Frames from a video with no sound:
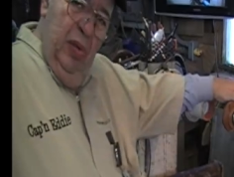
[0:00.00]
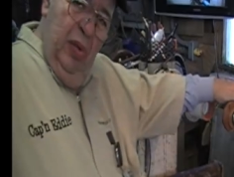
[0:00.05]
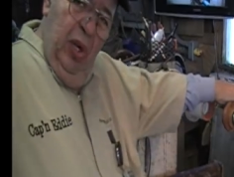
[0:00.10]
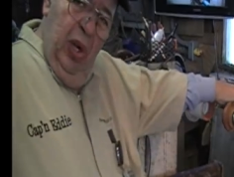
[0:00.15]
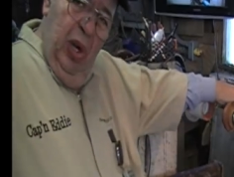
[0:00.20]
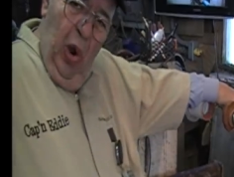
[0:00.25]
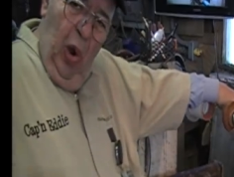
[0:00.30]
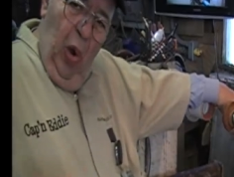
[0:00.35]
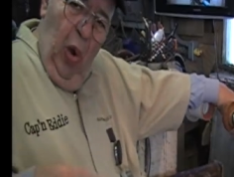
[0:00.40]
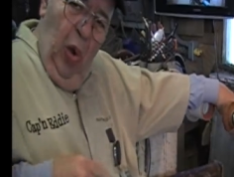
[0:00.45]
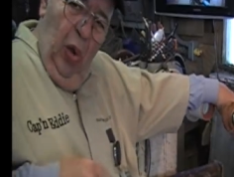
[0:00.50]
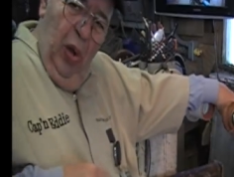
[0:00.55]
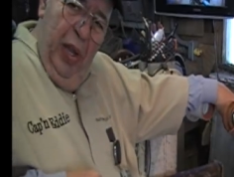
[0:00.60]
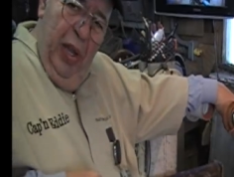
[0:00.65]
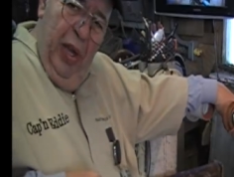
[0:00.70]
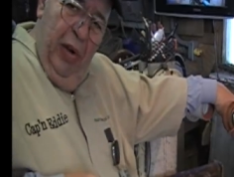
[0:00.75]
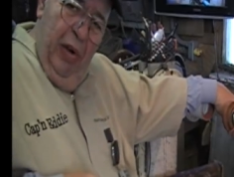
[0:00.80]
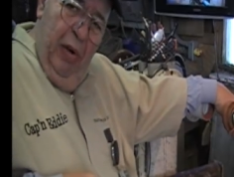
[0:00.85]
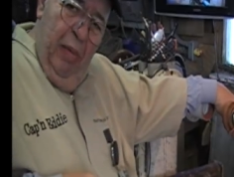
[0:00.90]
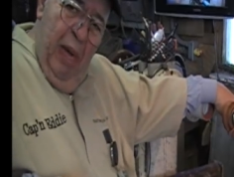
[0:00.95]
the goal
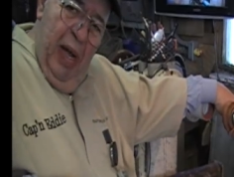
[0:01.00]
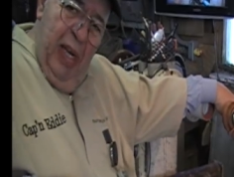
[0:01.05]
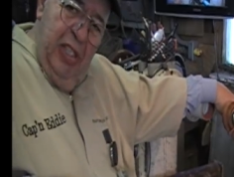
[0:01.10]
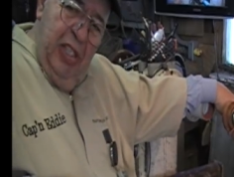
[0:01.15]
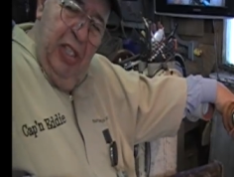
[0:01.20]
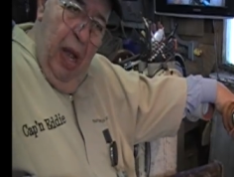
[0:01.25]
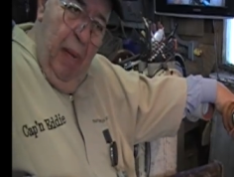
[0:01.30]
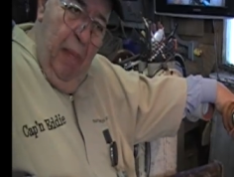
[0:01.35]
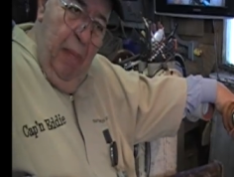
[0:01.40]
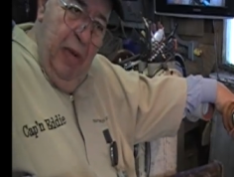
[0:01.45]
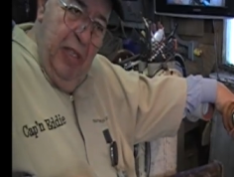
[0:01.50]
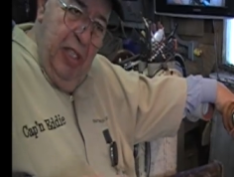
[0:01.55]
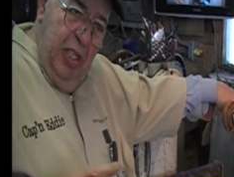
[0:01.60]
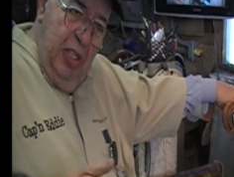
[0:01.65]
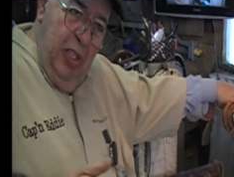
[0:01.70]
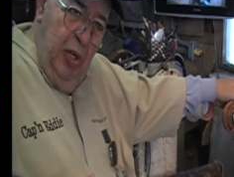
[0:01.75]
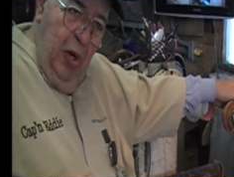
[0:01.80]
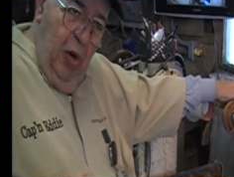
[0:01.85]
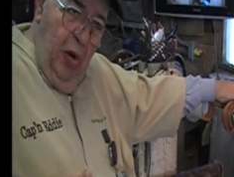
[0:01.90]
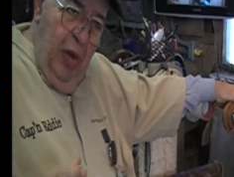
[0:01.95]
here in my shop is to
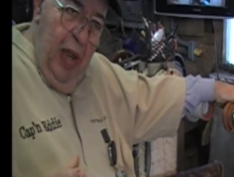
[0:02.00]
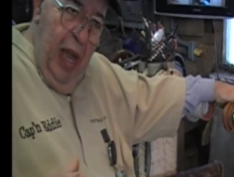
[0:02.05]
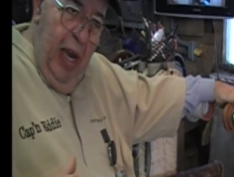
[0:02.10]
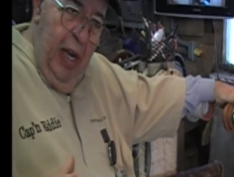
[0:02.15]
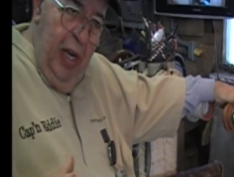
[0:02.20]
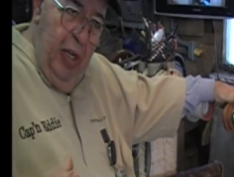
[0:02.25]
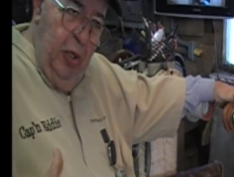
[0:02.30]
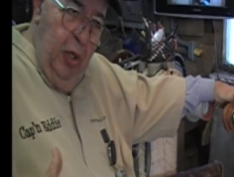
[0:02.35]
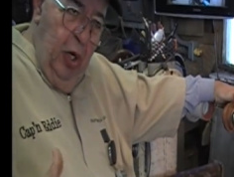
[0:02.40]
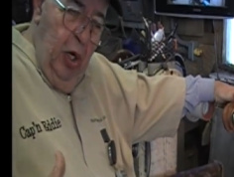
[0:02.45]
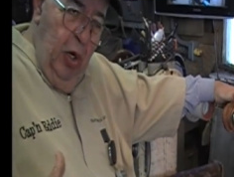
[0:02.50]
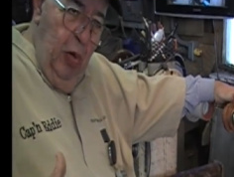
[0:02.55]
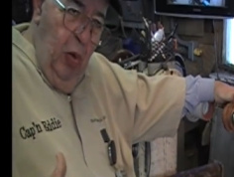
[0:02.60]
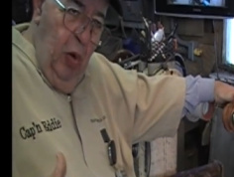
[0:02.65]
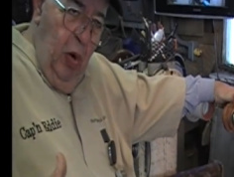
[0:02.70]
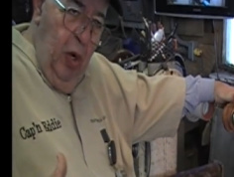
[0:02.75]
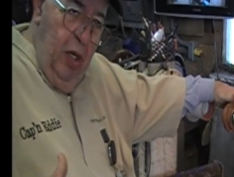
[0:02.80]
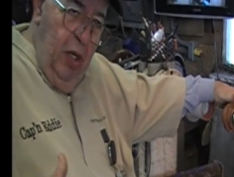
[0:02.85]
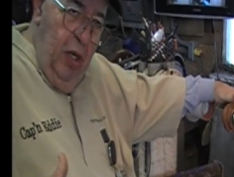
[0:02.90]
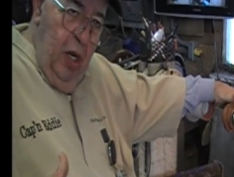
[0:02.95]
show you how to turn
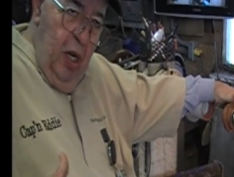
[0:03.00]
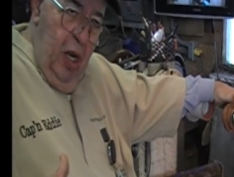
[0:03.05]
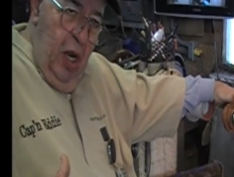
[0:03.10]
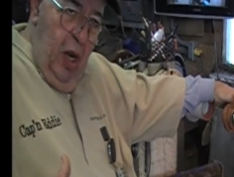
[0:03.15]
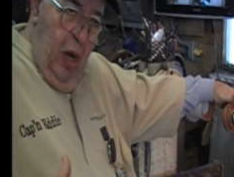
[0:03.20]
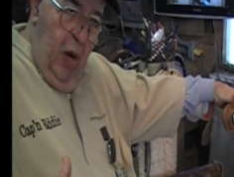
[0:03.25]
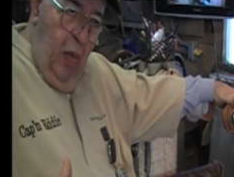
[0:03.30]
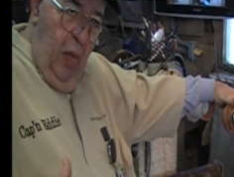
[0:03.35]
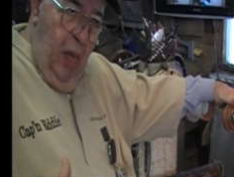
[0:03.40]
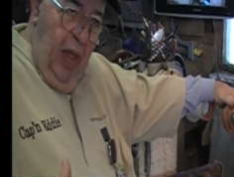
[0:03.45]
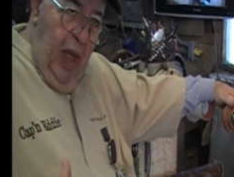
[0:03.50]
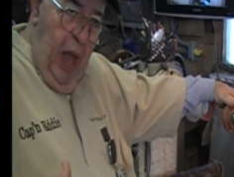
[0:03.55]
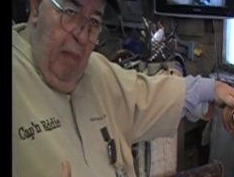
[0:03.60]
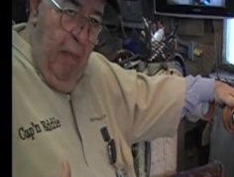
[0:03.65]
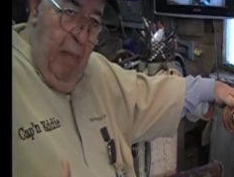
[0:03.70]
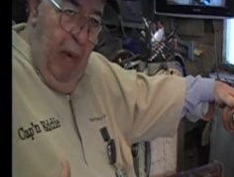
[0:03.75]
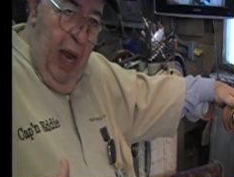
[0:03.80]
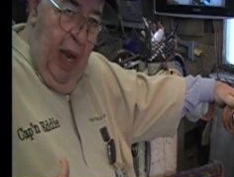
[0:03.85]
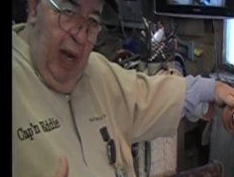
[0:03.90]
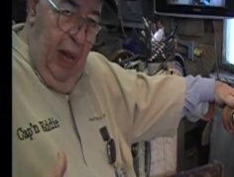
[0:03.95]
wood without
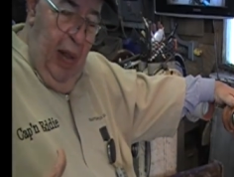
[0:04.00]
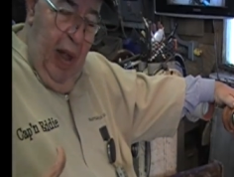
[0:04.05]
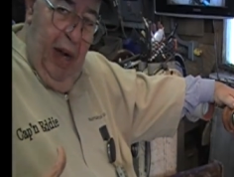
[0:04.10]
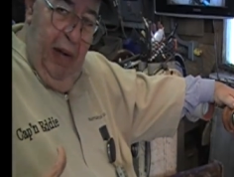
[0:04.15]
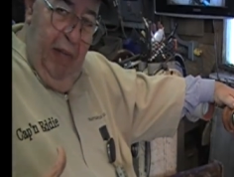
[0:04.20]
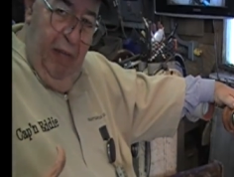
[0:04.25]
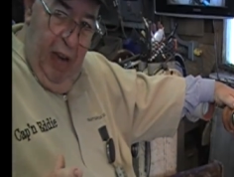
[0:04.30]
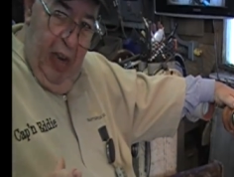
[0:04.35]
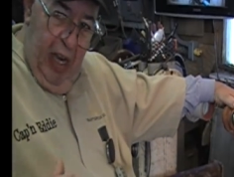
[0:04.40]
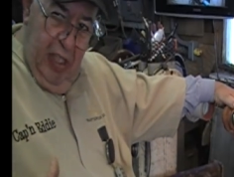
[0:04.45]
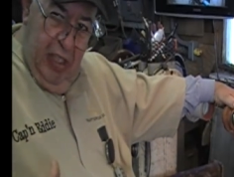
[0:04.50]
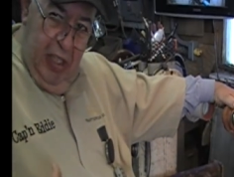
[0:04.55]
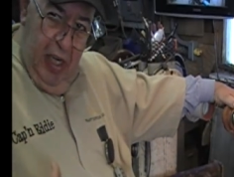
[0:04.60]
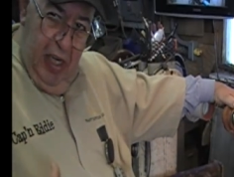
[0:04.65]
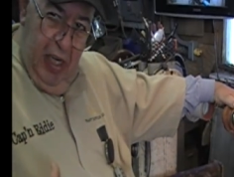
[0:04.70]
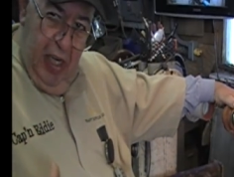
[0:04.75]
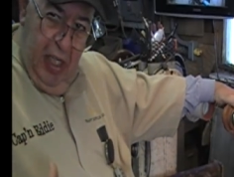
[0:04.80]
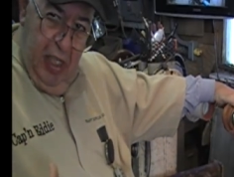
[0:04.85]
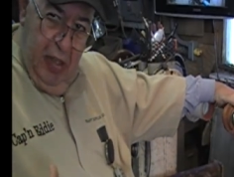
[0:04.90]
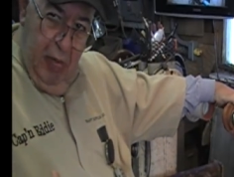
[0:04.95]
buying a lot of fancy
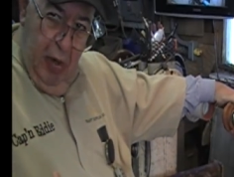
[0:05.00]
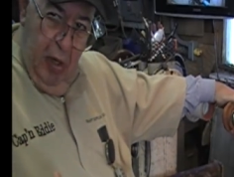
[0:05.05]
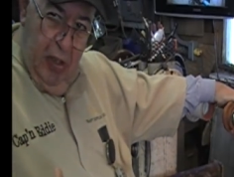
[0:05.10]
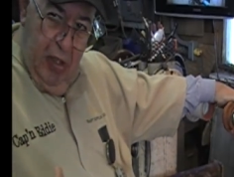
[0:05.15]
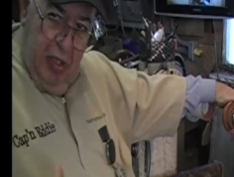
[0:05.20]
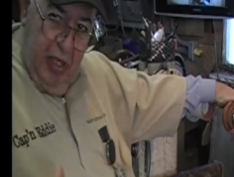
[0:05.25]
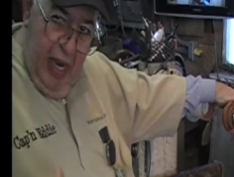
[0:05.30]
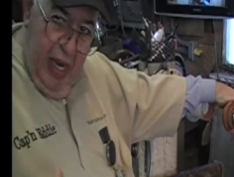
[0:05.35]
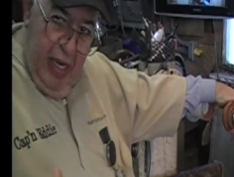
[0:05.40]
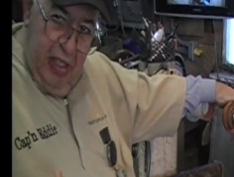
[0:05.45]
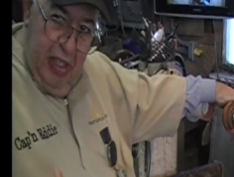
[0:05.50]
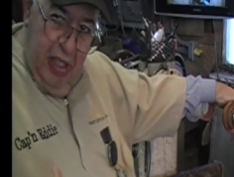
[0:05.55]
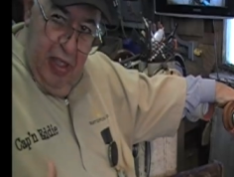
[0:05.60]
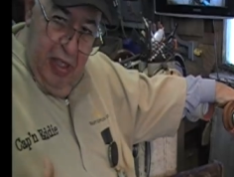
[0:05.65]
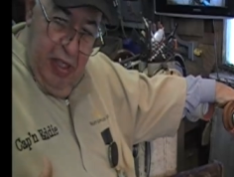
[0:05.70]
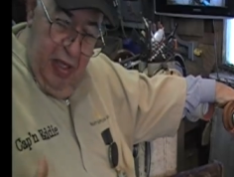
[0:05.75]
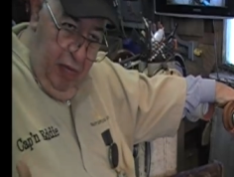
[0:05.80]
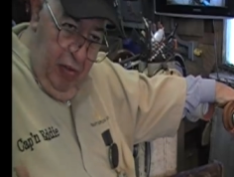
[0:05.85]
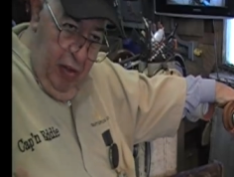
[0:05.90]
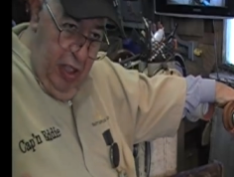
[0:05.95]
gizmos,
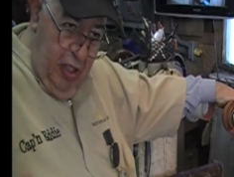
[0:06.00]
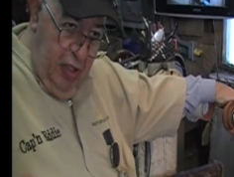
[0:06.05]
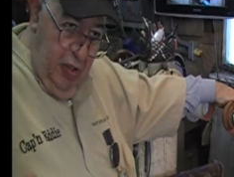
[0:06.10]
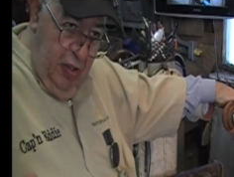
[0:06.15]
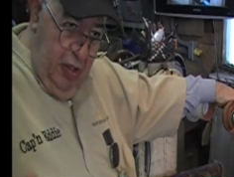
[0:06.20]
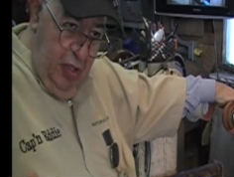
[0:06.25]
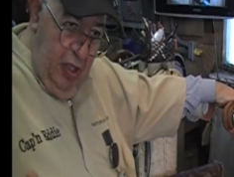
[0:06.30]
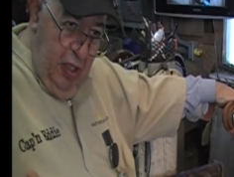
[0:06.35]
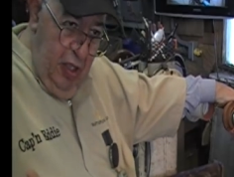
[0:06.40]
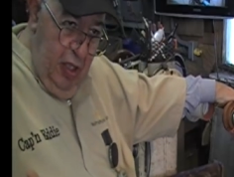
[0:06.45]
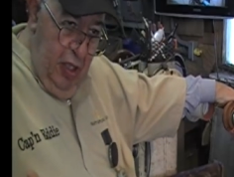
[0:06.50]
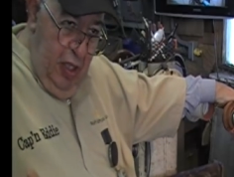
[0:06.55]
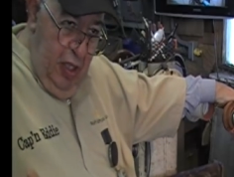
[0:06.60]
gadgets, and fixtures.